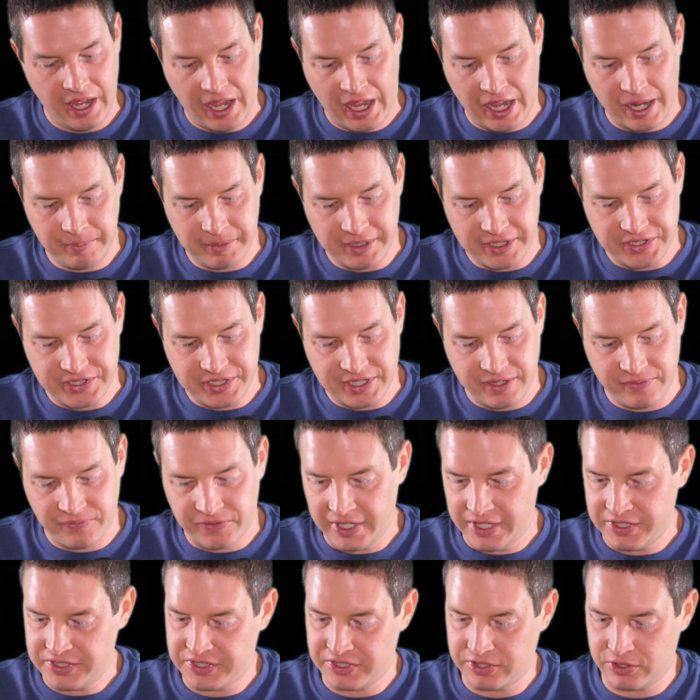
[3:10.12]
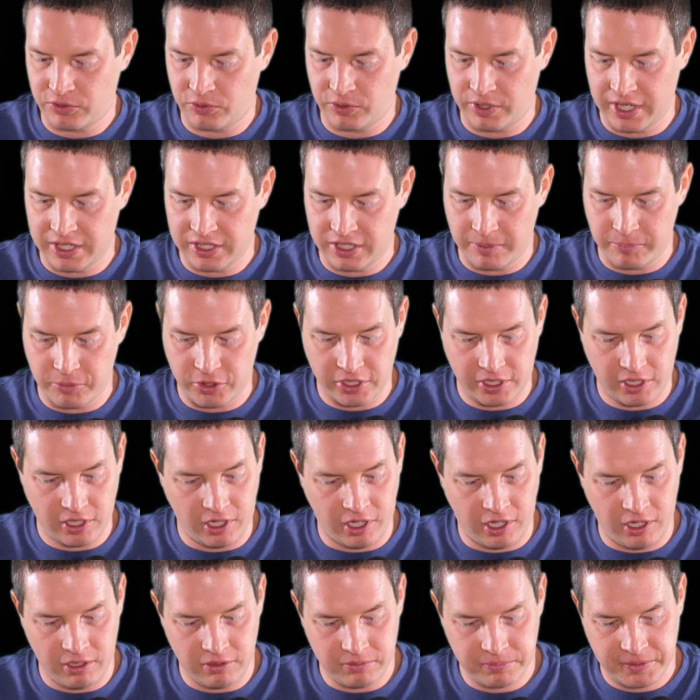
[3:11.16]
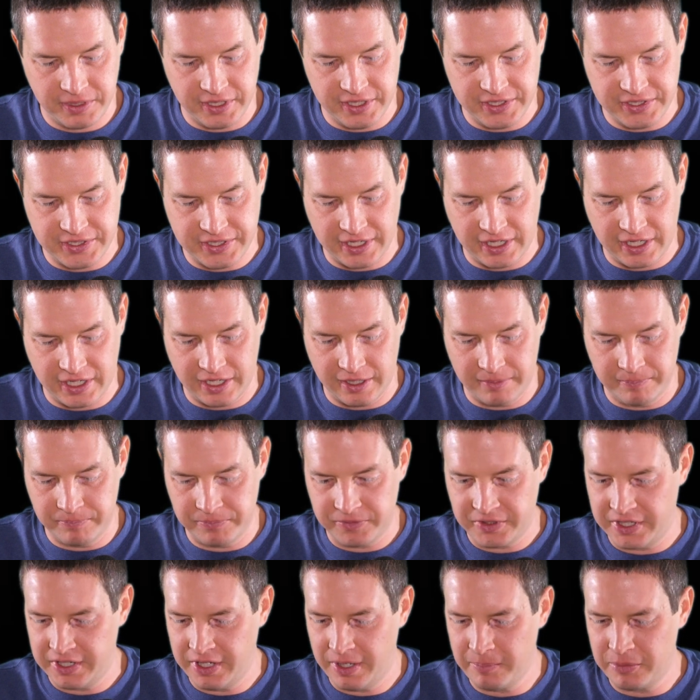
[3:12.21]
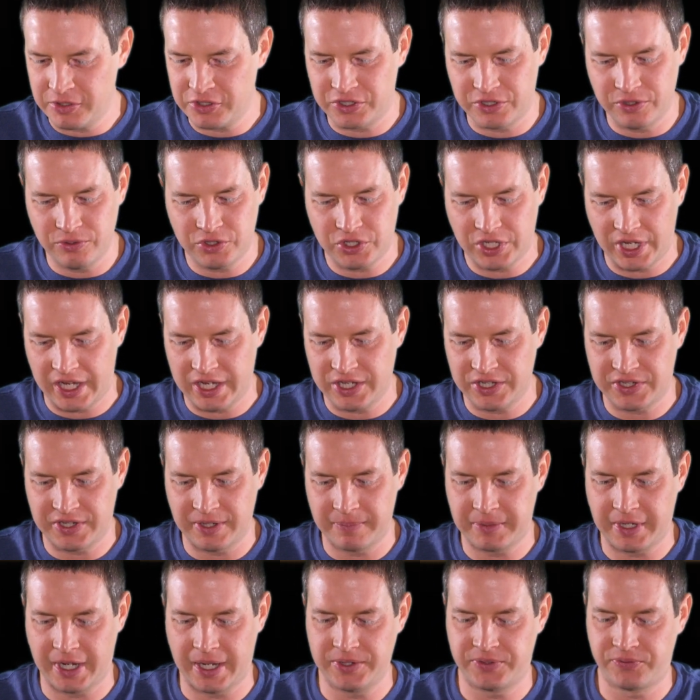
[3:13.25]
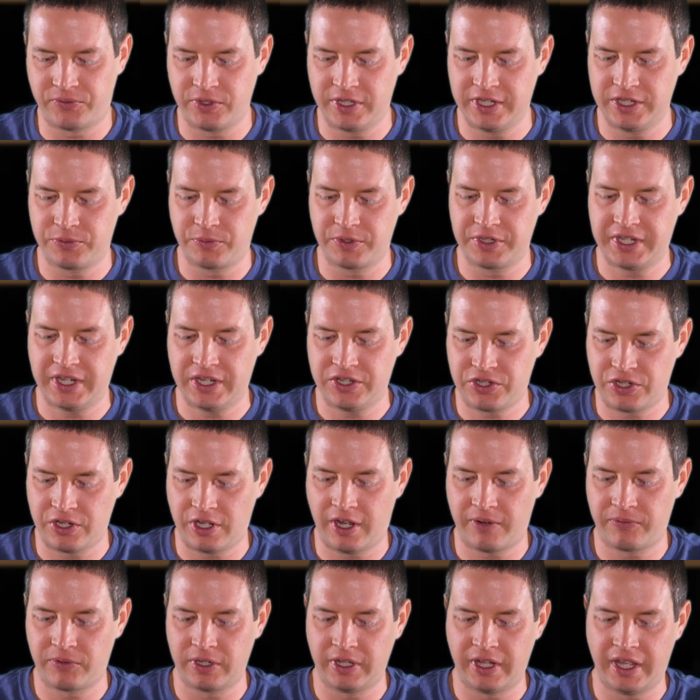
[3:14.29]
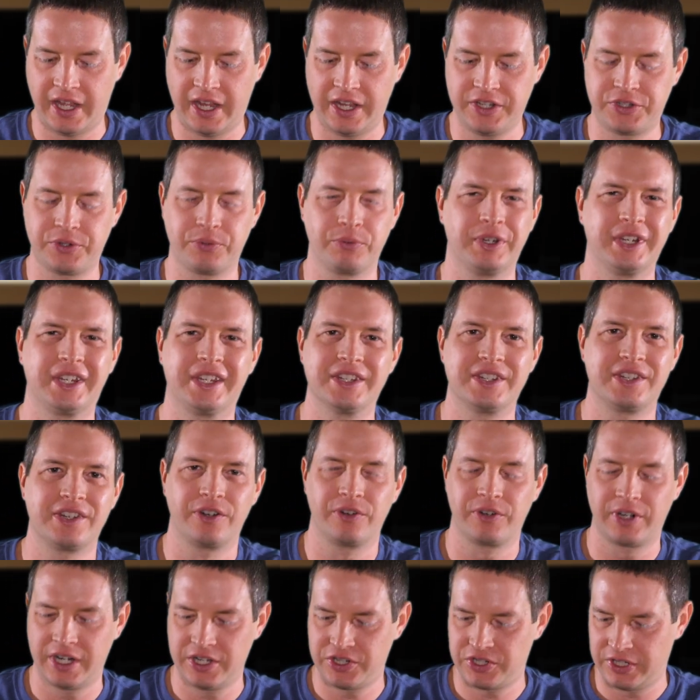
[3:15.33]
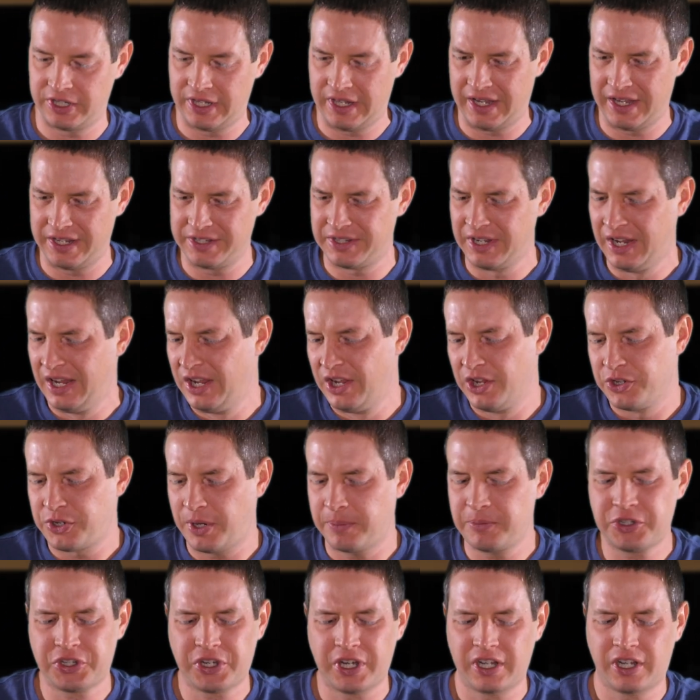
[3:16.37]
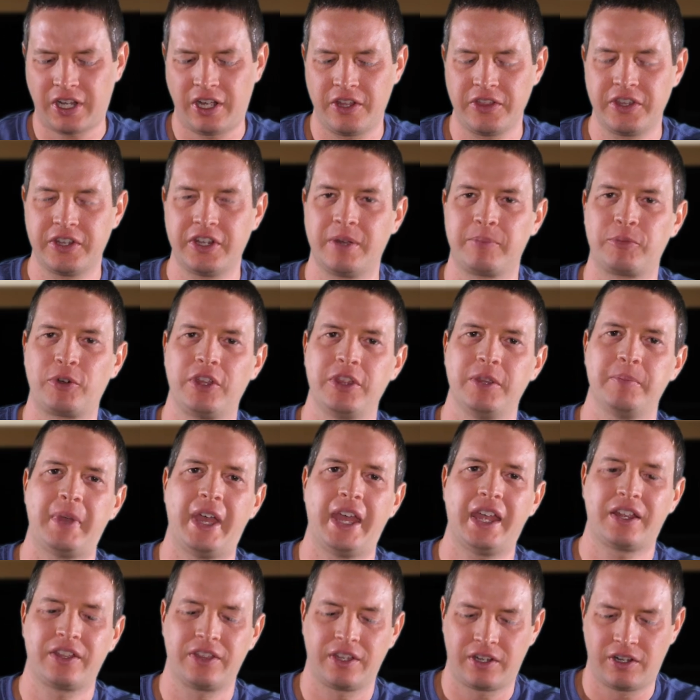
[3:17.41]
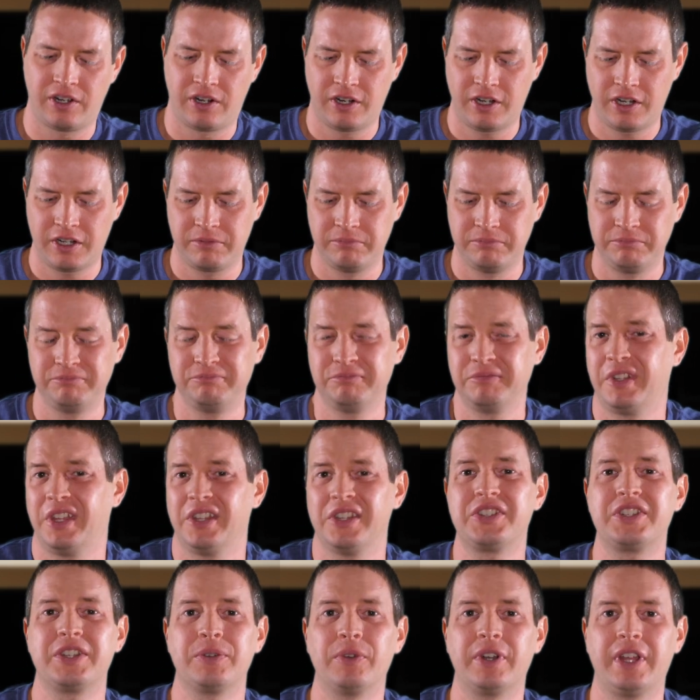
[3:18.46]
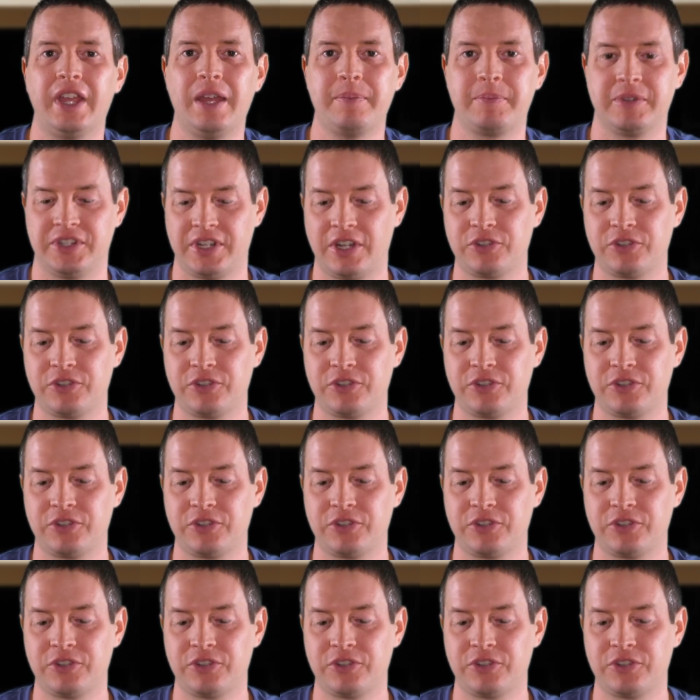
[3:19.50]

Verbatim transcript: I'm going to see if that's the correct number to call, because the numbers do change sometimes for these retention offer lines or reconsideration lines. So I'm just going to call the number on the back of the card. Let's see what happens.